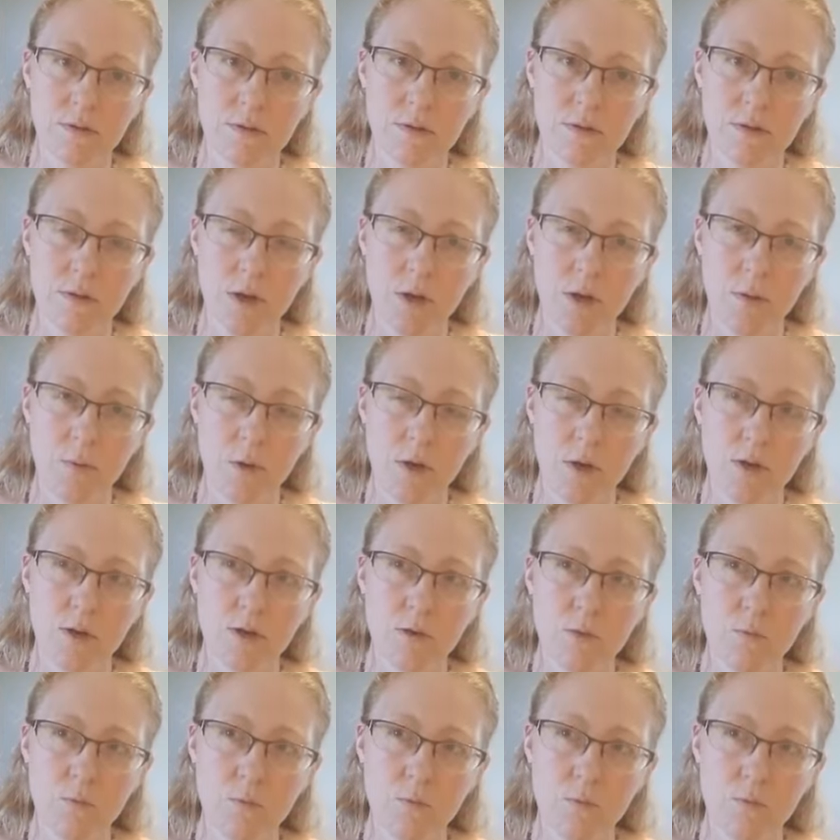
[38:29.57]
I wonder
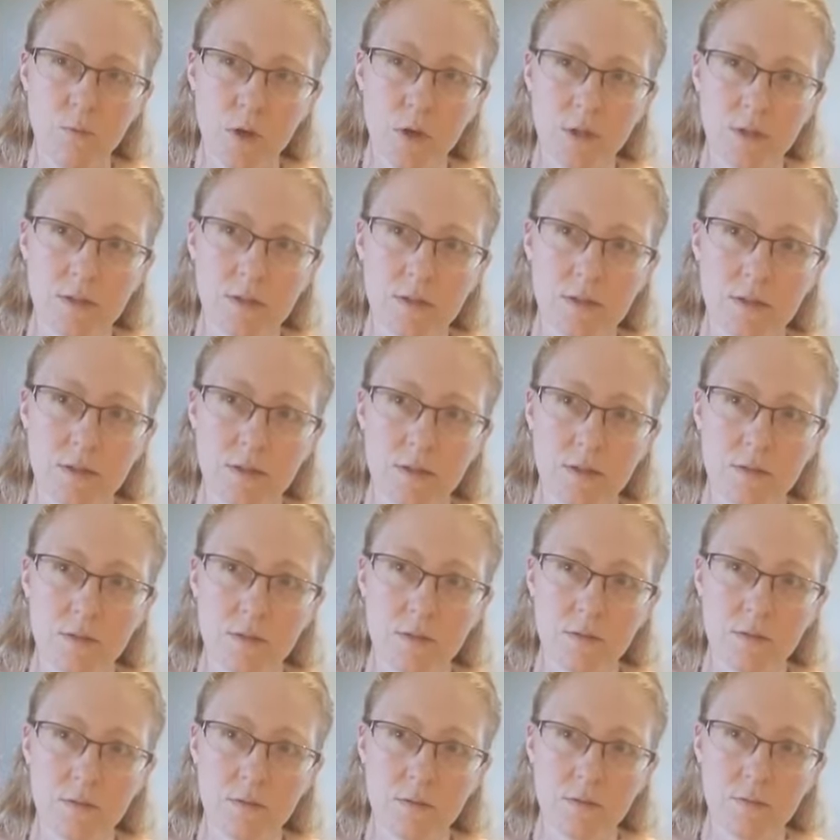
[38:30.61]
what
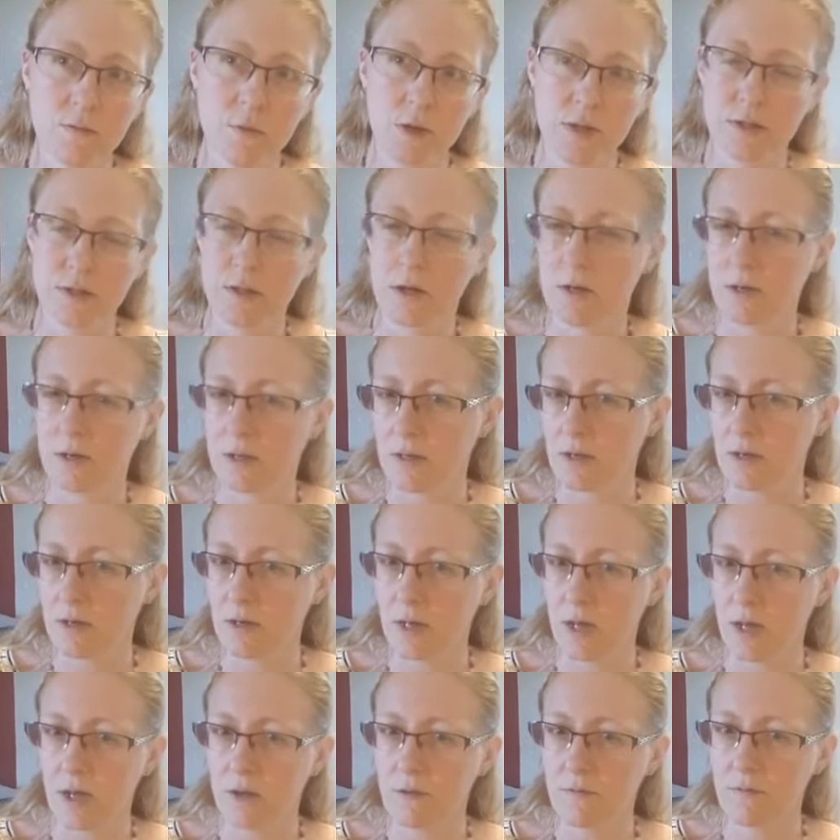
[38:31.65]
went on in their
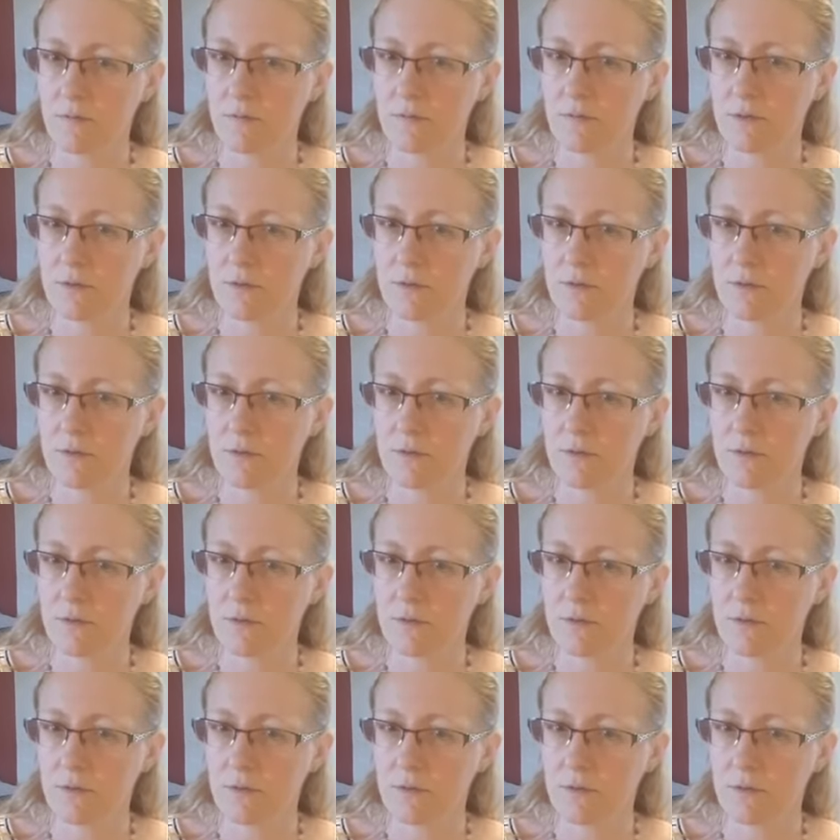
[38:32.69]
life,